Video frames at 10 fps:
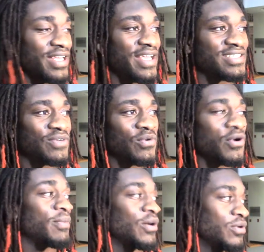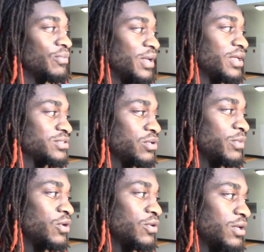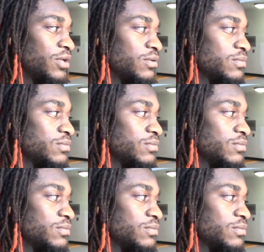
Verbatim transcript: last thing we worry about. We're gonna make it to a bowl game.